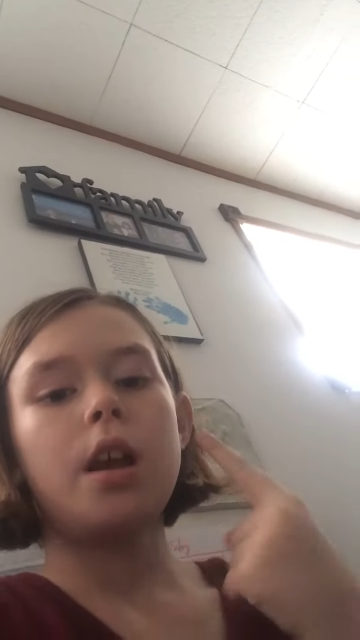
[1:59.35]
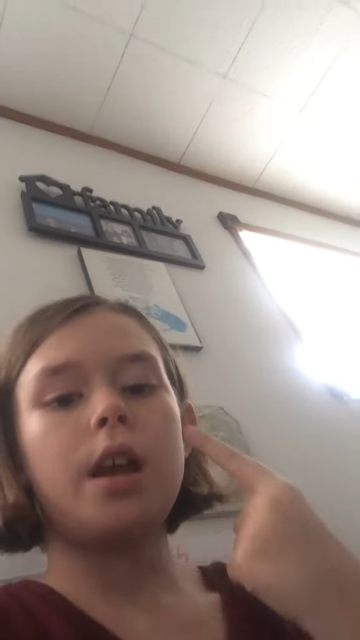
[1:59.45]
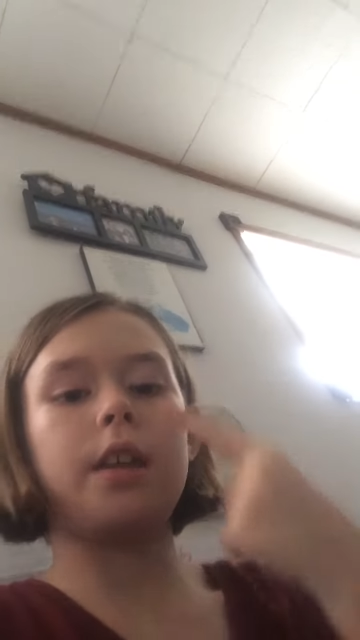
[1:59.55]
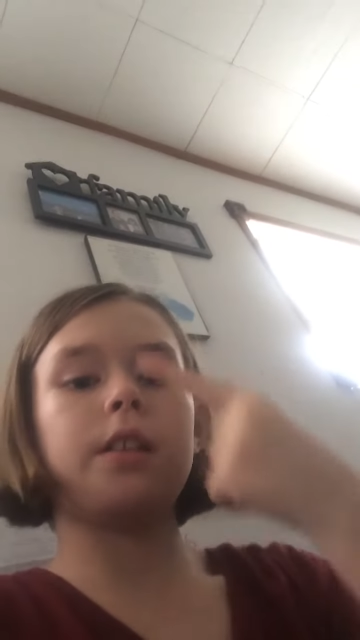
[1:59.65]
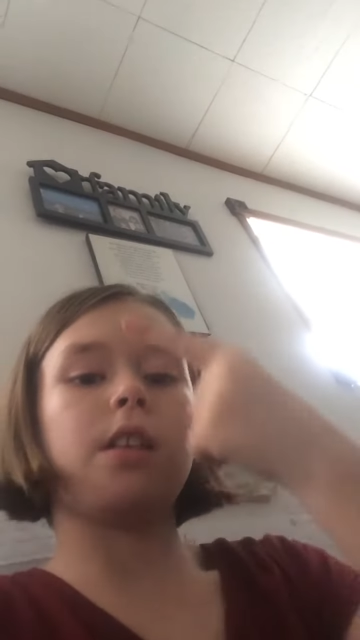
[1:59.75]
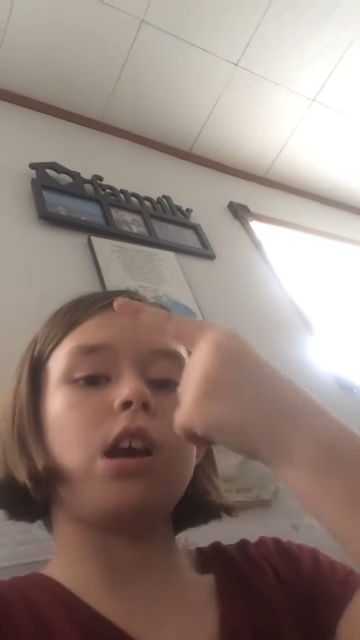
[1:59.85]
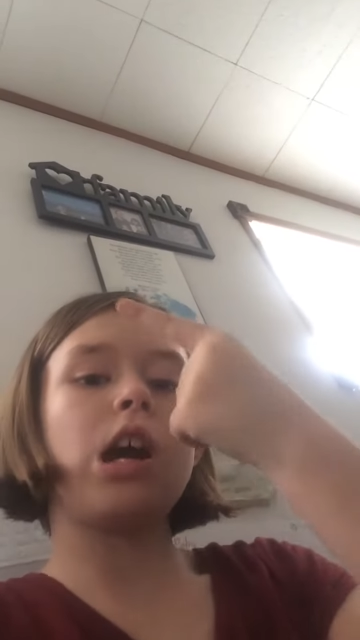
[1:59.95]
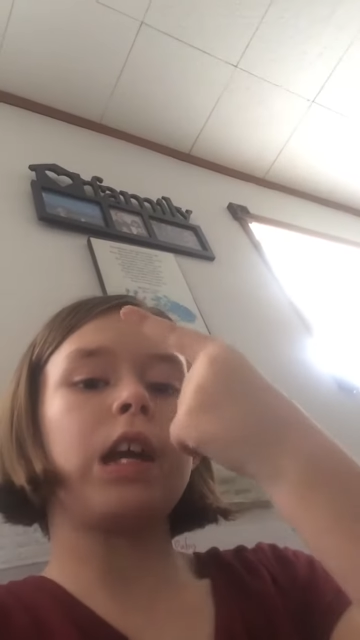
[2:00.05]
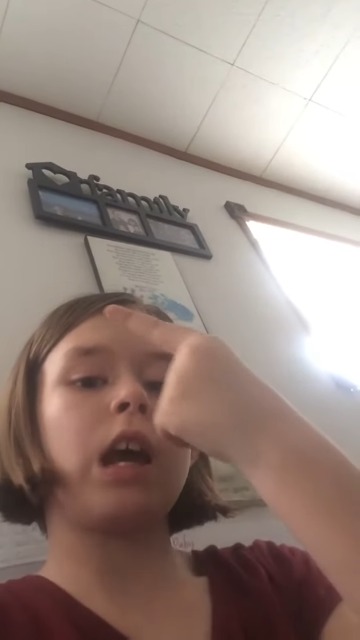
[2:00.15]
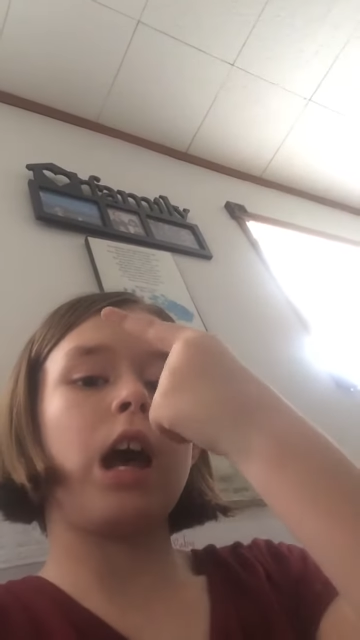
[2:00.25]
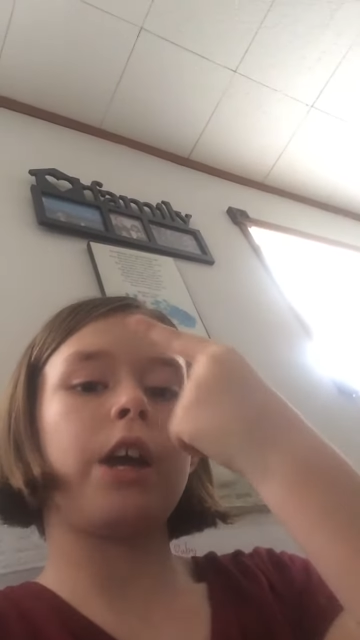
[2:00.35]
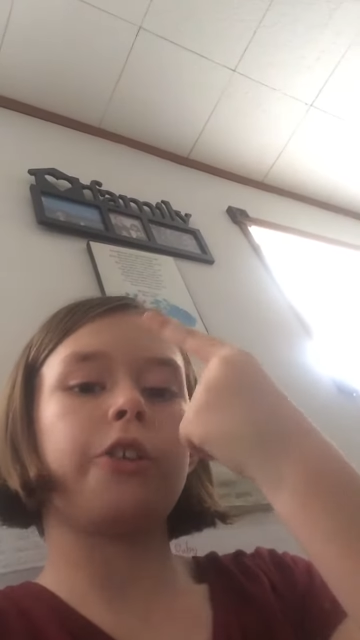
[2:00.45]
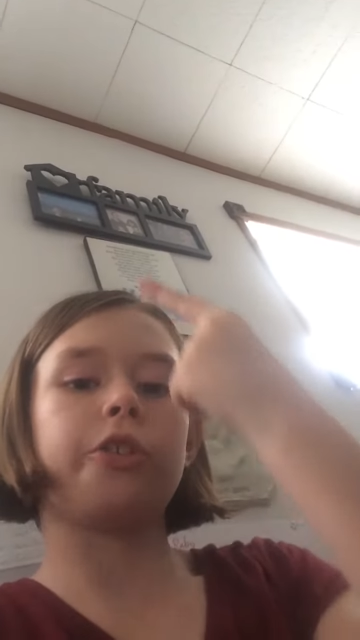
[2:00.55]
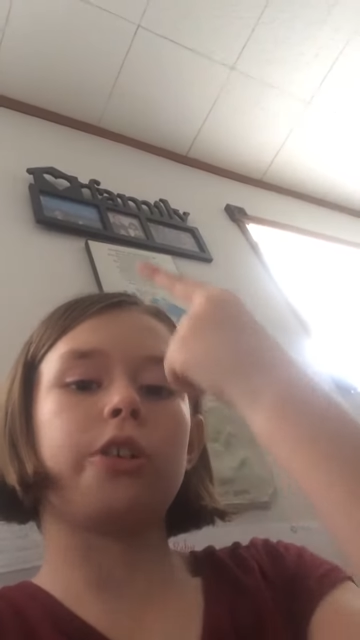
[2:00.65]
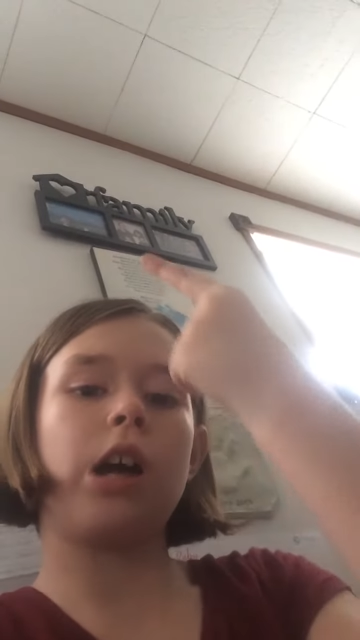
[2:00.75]
And in the
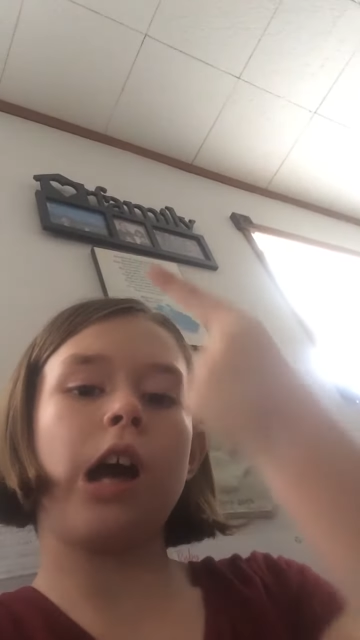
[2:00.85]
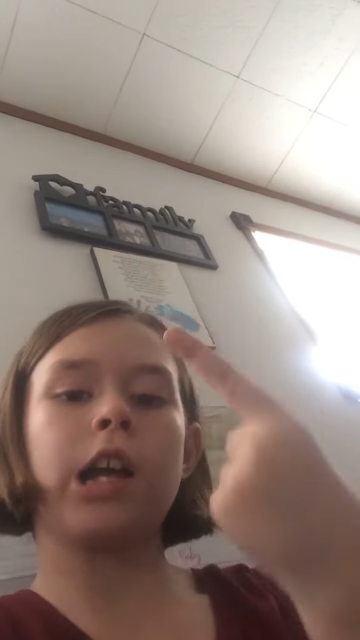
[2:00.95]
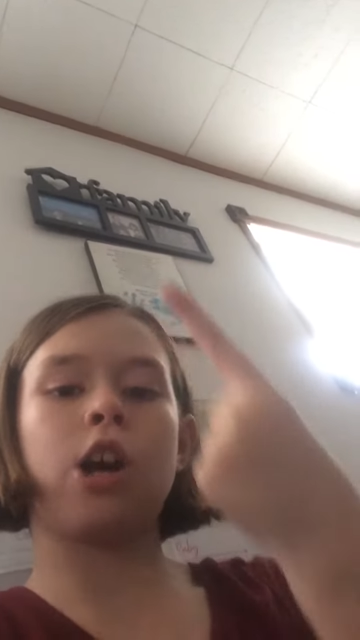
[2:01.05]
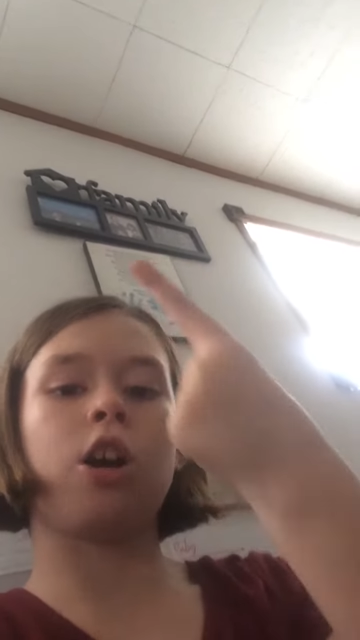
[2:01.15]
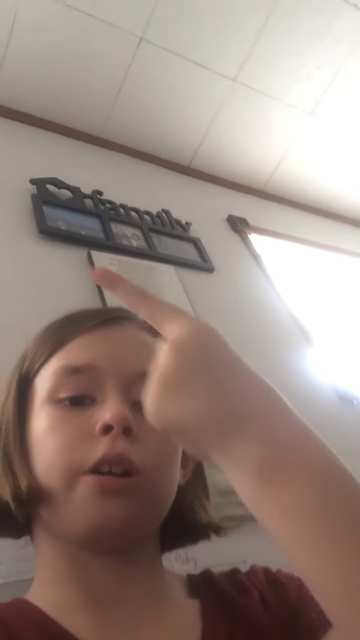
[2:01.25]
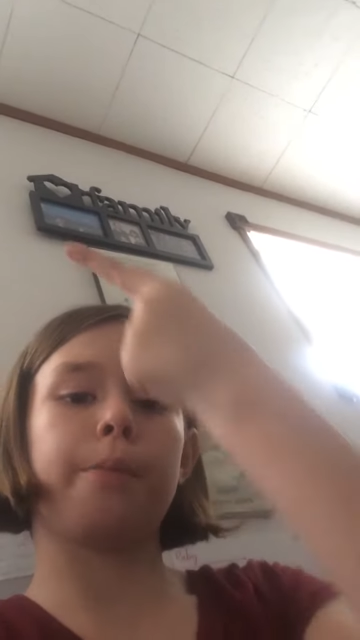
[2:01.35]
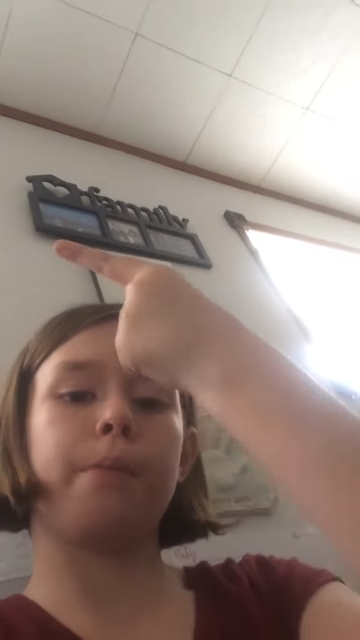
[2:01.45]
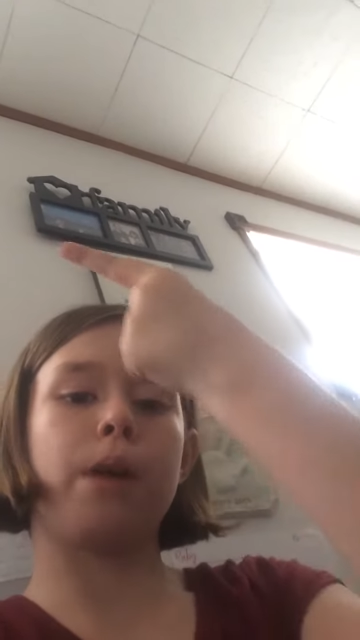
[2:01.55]
iCard